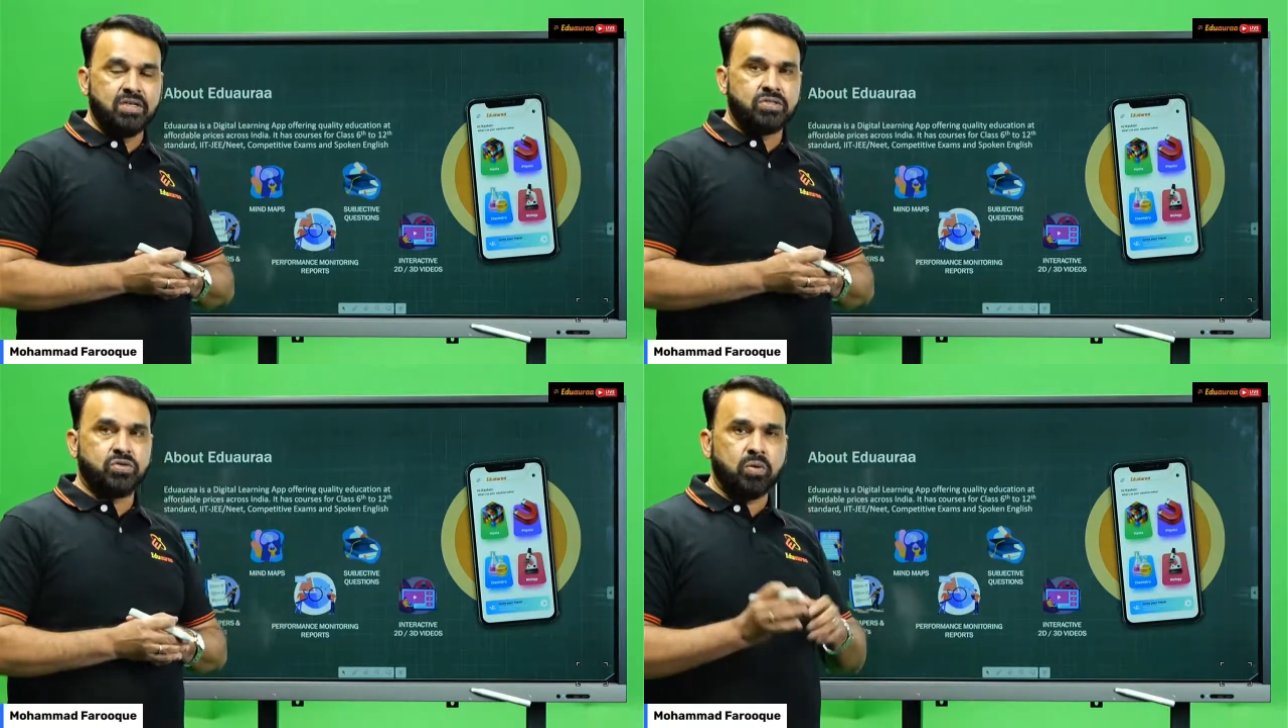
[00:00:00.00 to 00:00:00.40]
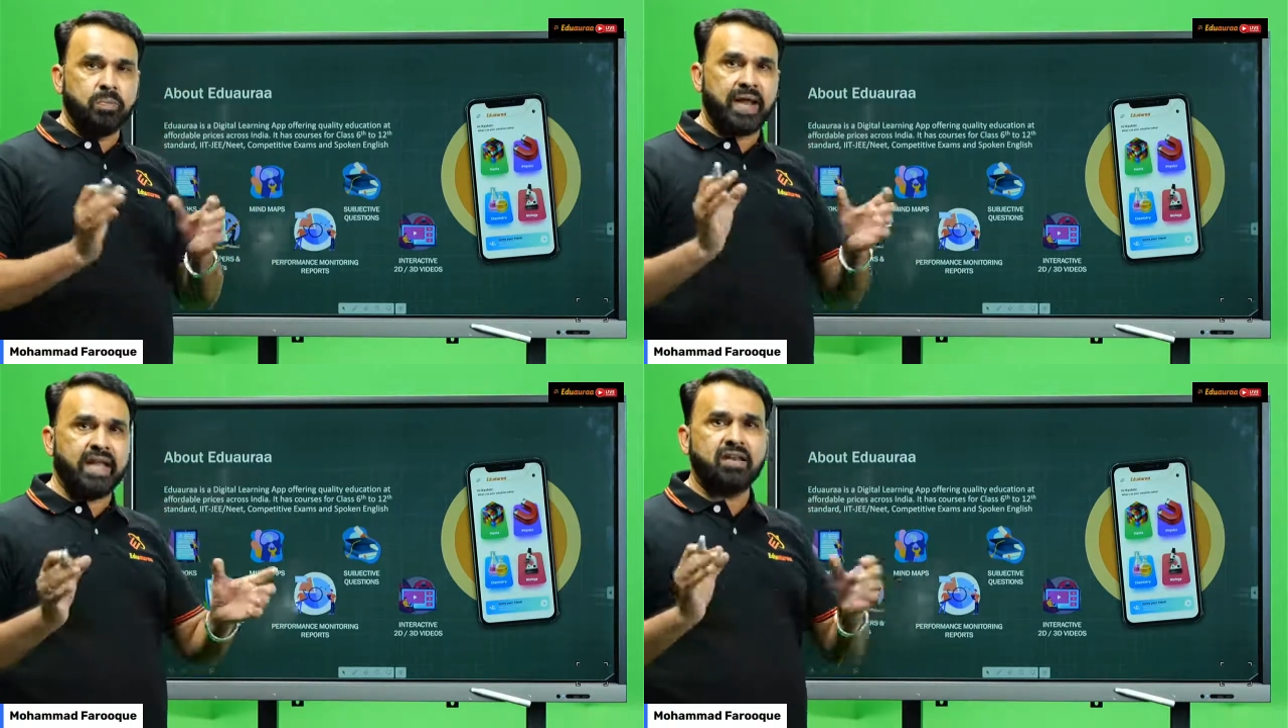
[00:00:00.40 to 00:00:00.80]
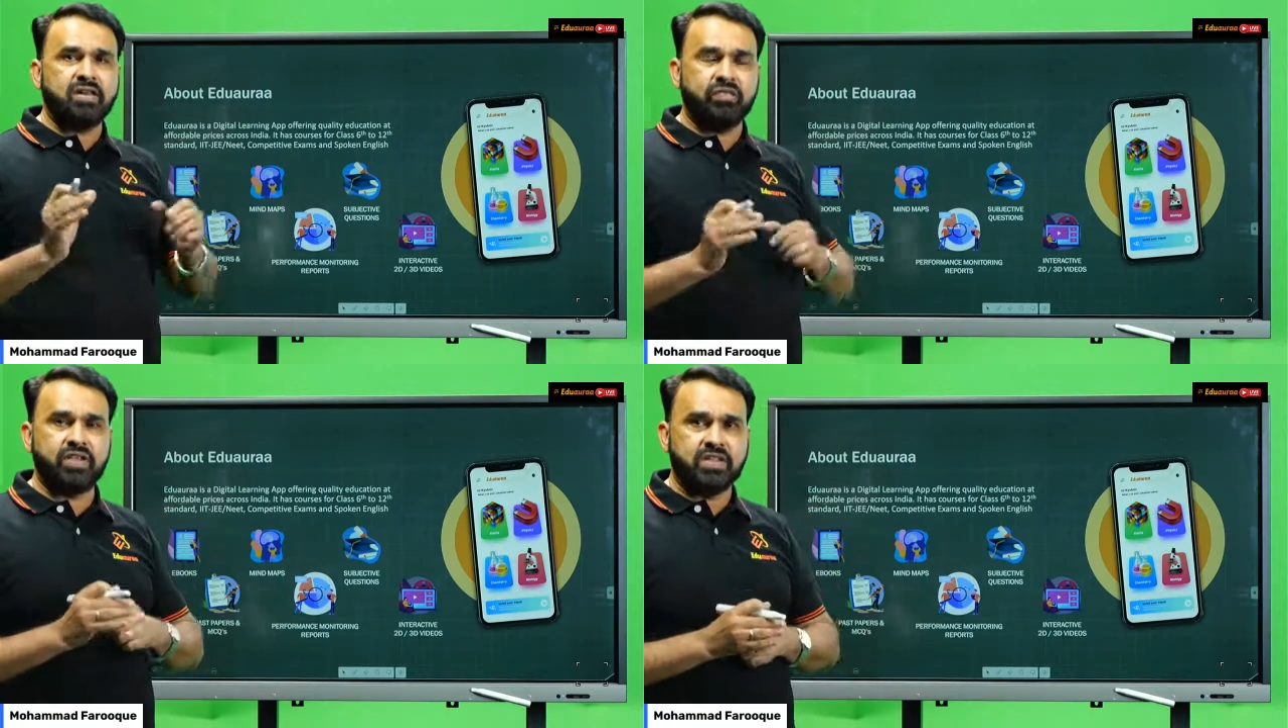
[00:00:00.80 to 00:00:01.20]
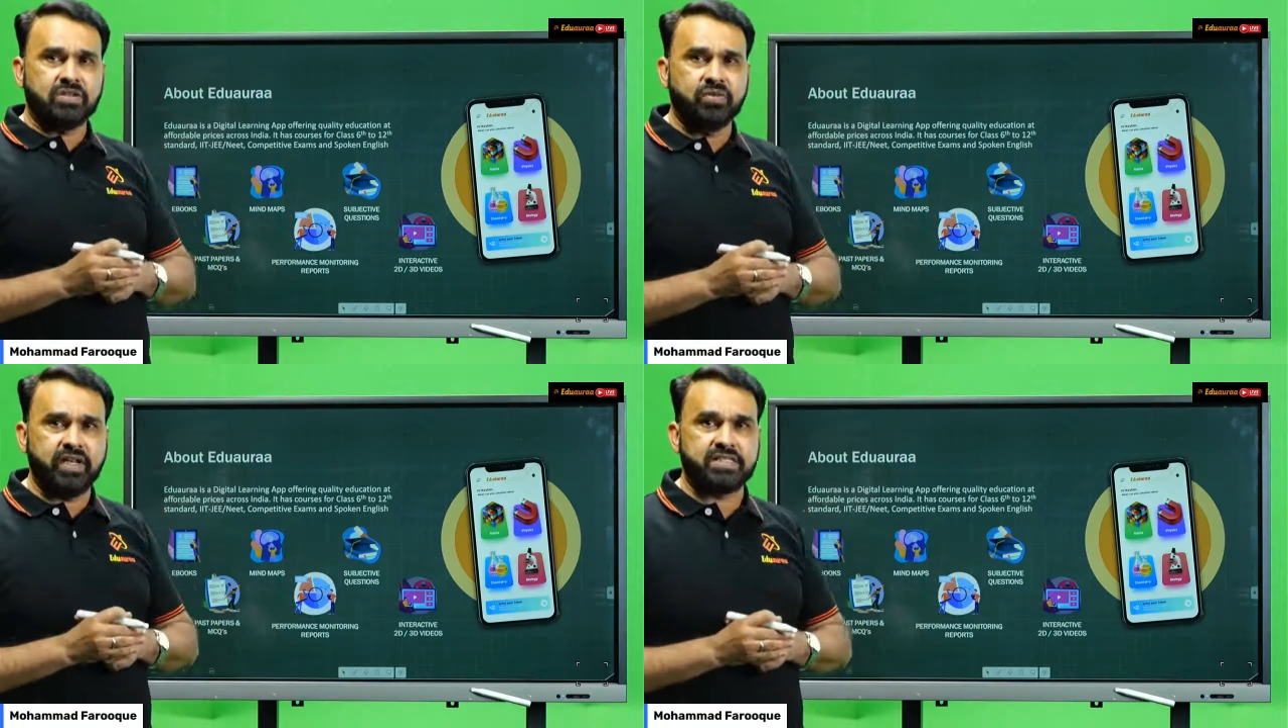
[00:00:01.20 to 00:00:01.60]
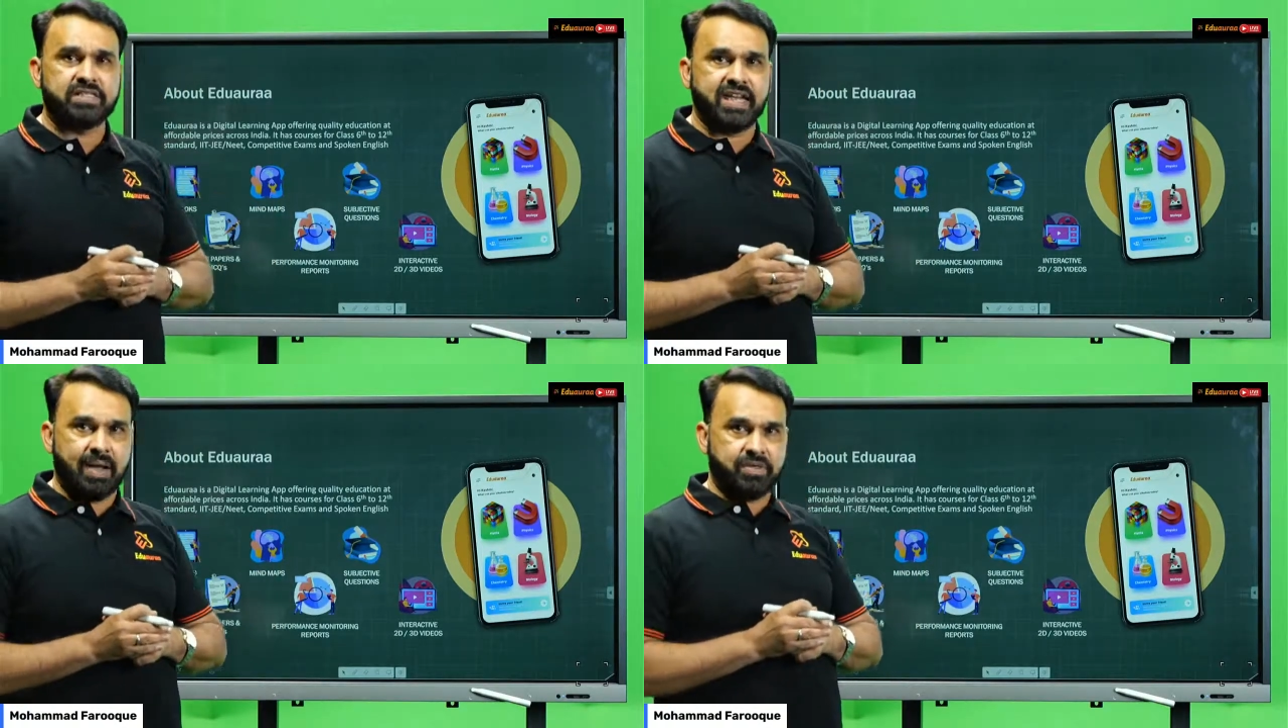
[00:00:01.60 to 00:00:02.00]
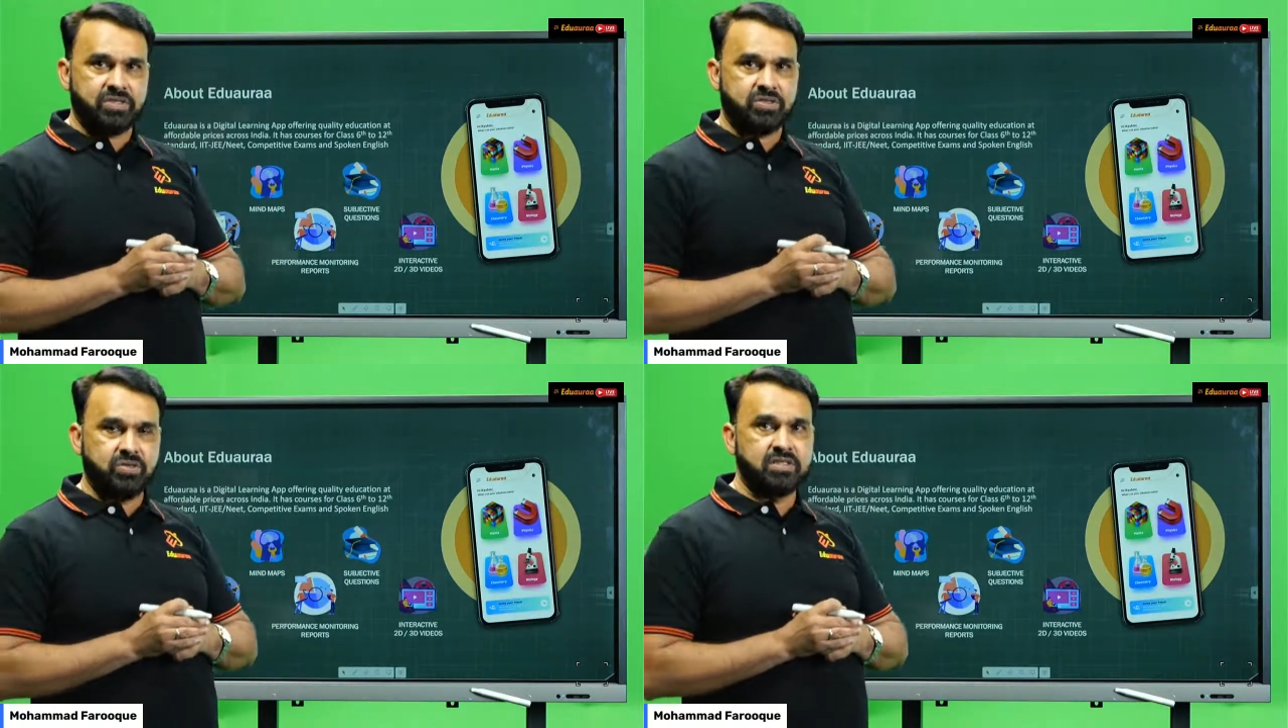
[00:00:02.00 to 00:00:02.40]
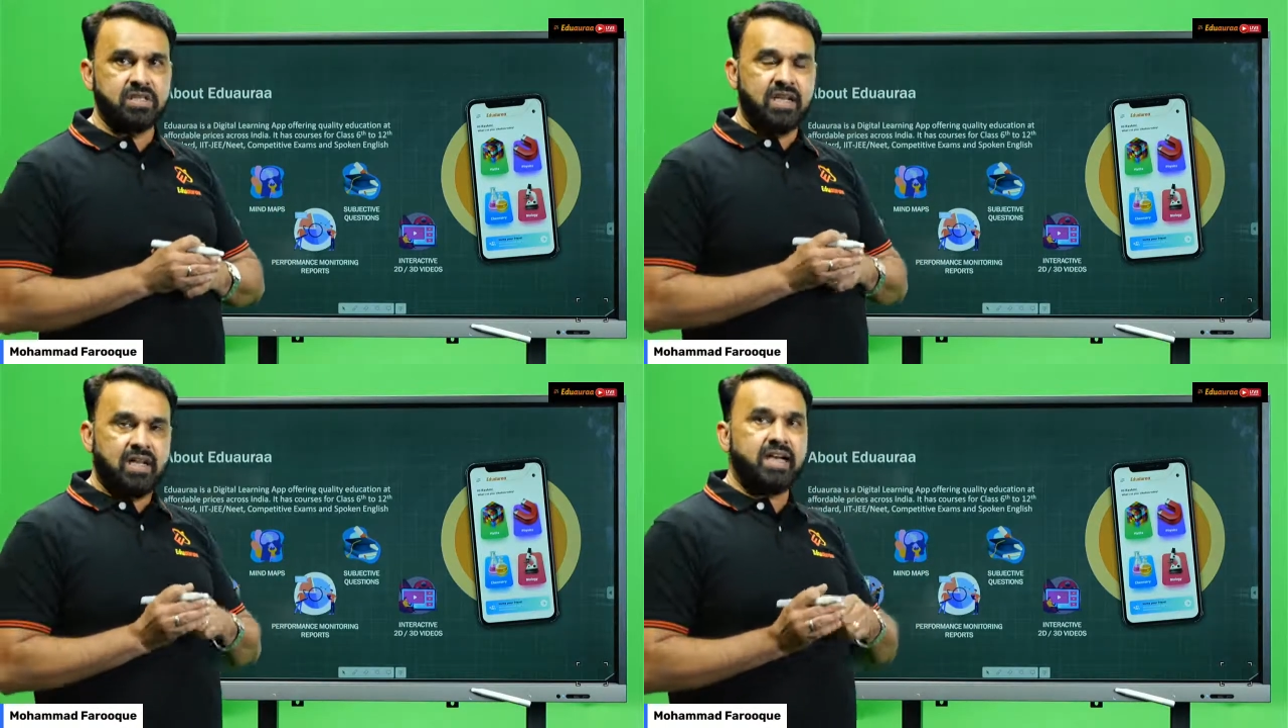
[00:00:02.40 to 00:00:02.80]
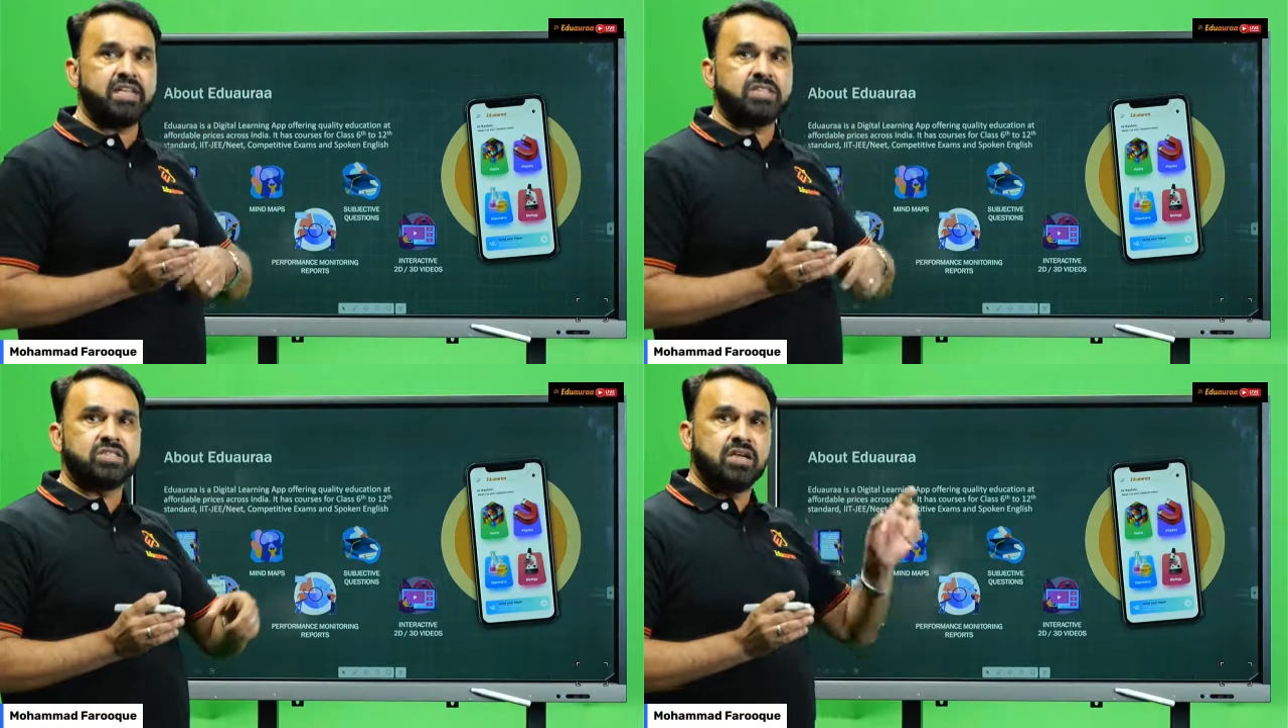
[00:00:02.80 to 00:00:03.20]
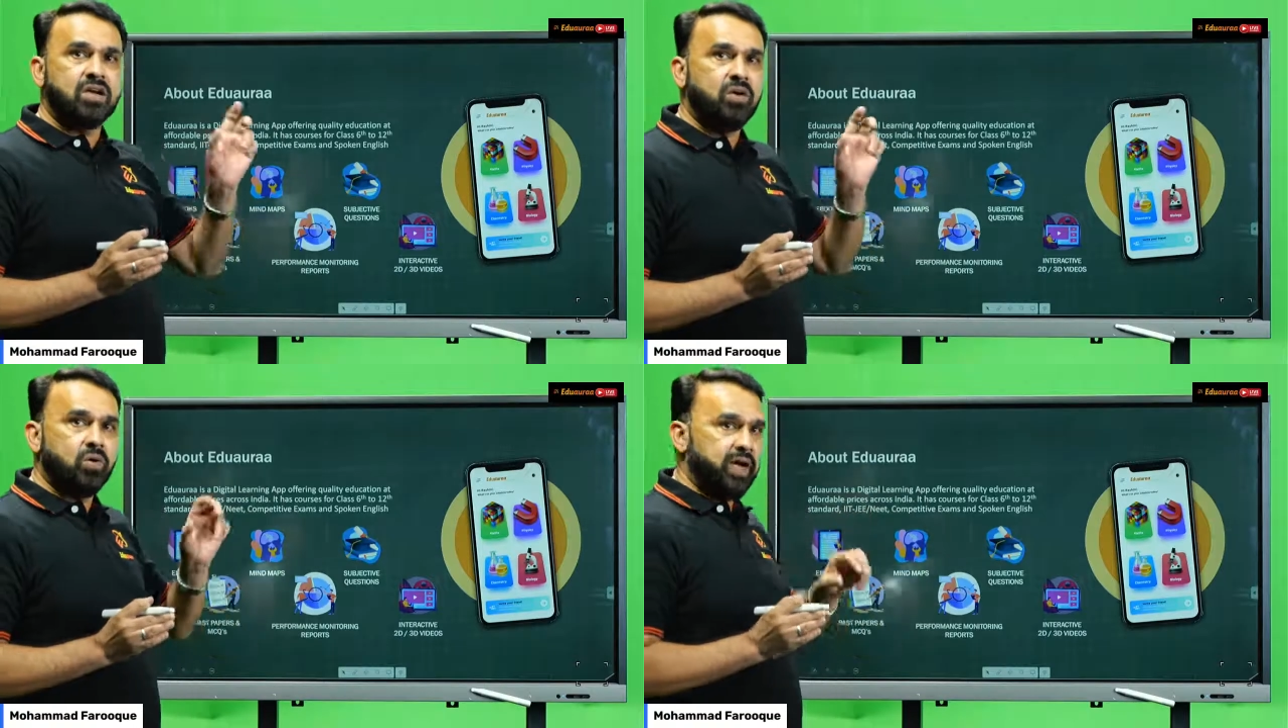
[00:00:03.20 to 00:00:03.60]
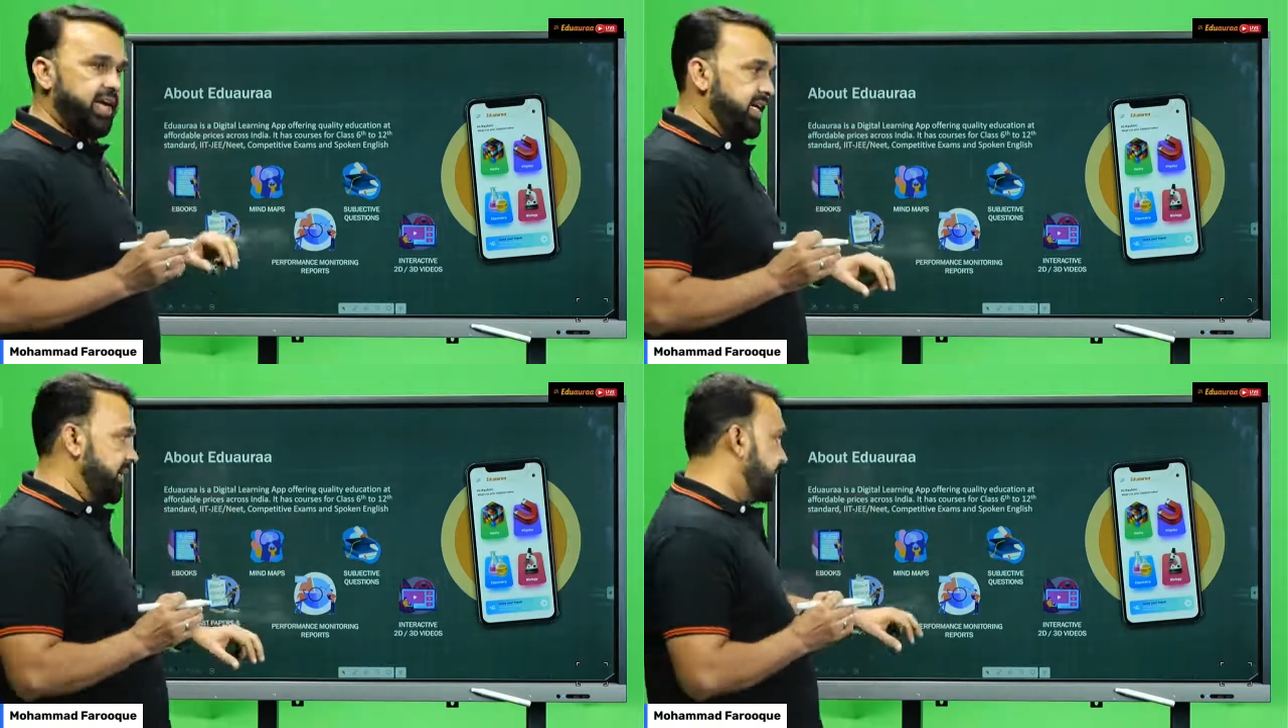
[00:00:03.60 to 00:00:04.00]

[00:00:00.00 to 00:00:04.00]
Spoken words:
So to begin with today's chapter, students, let us go ahead.